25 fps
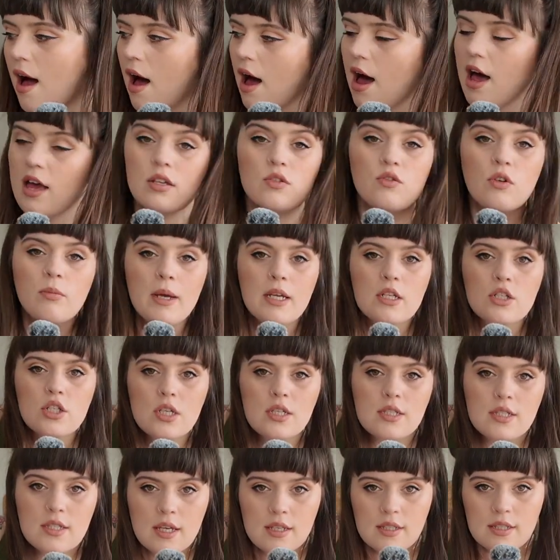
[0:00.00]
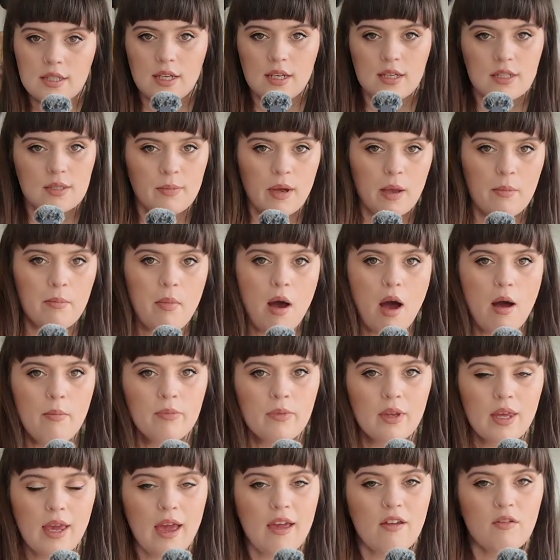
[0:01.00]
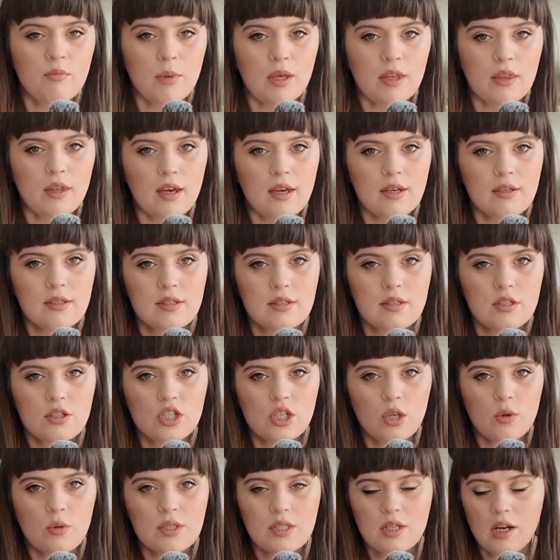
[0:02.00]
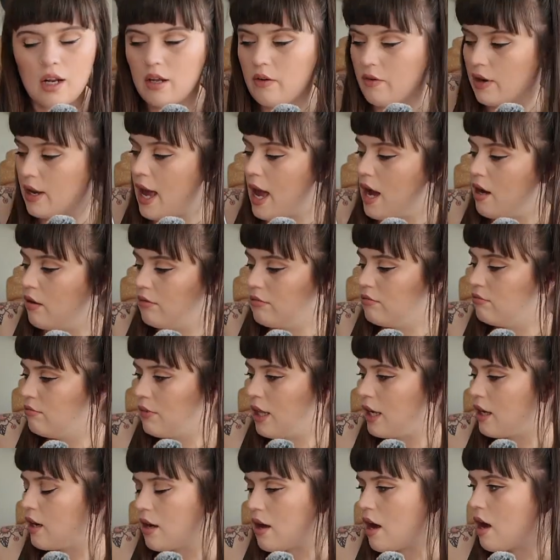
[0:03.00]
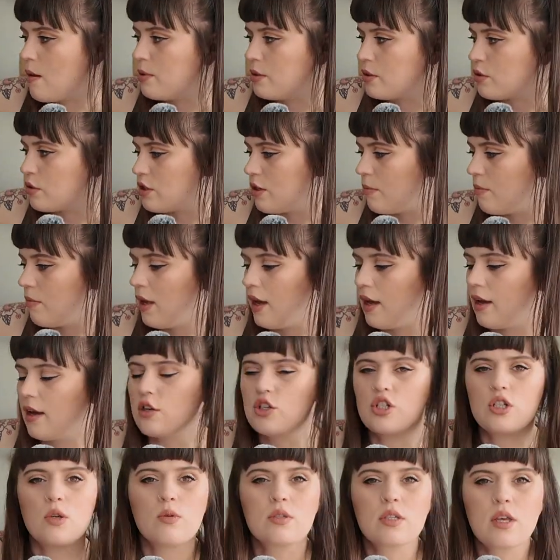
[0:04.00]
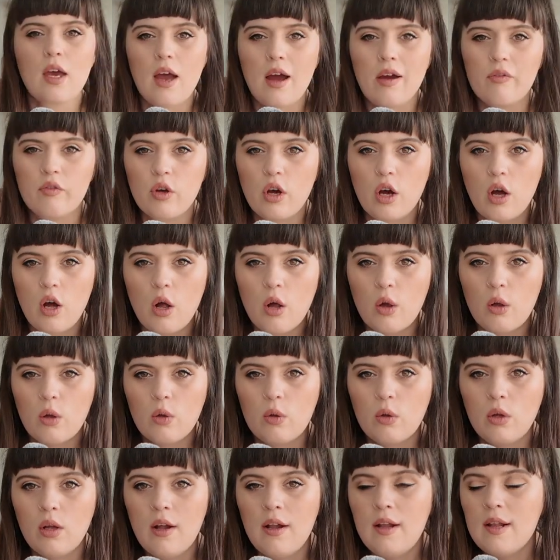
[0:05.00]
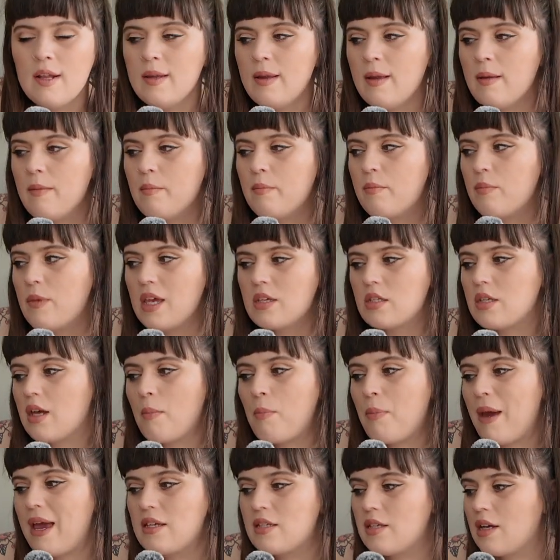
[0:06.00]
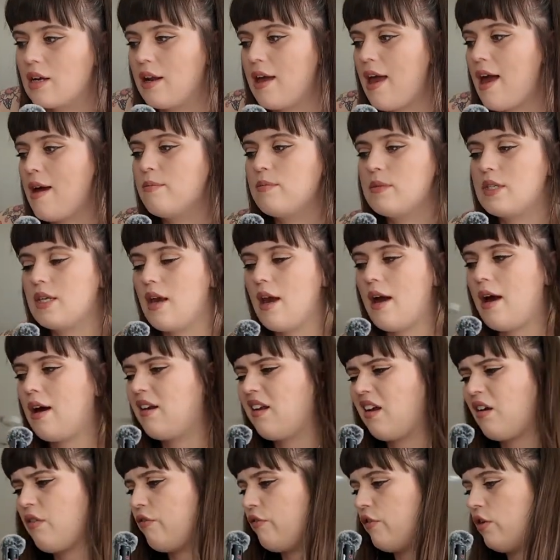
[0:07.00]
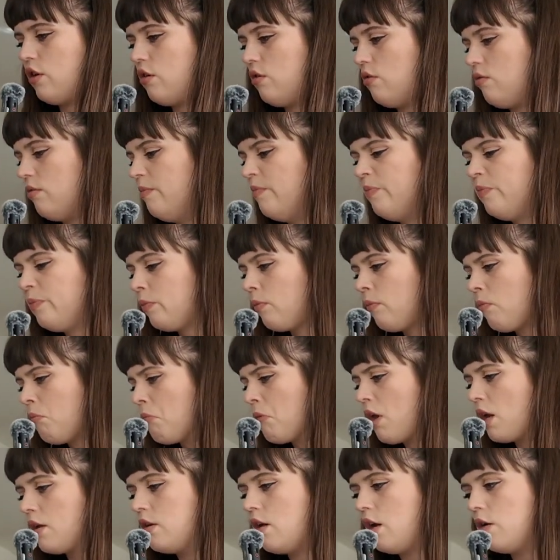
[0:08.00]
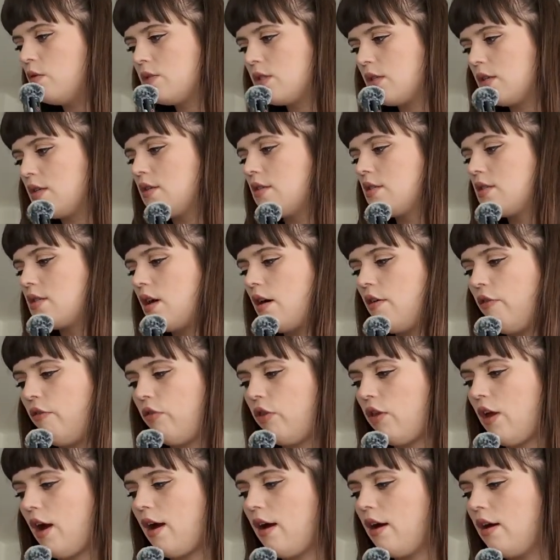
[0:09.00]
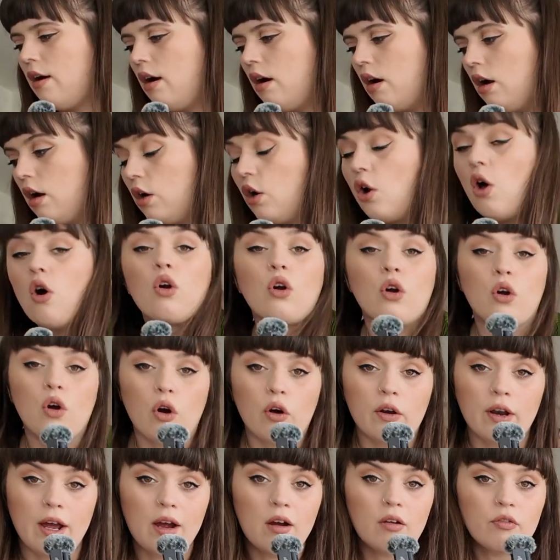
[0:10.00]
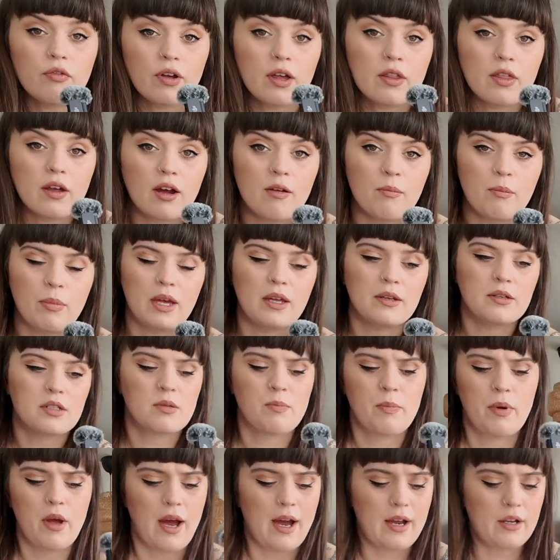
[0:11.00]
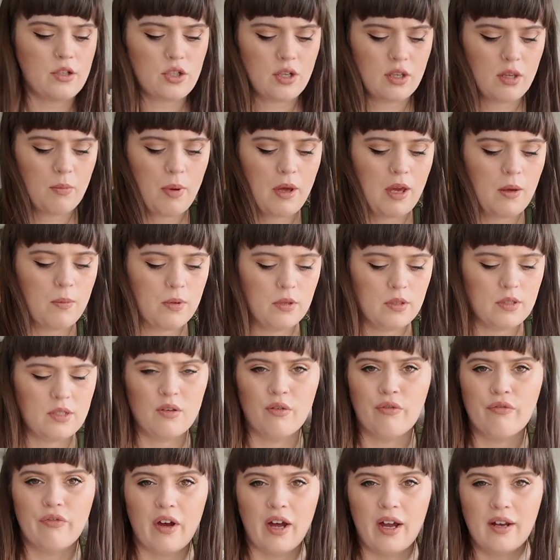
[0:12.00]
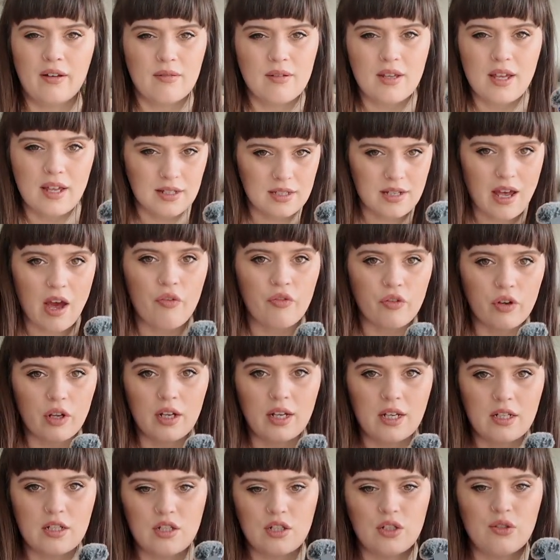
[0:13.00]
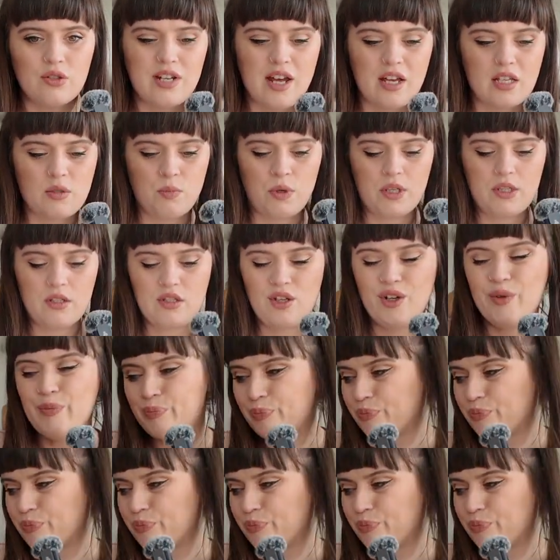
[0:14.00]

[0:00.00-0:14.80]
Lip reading: It's from my GCSEs. My mum gave me this. She was clearing out like a cupboard or something, and she was like, I've got a whole, it's like basically empty. I had like a few notes in and stuff that are long gone out of it that I binned, but actually the paper is still fine, definitely to do test prints on.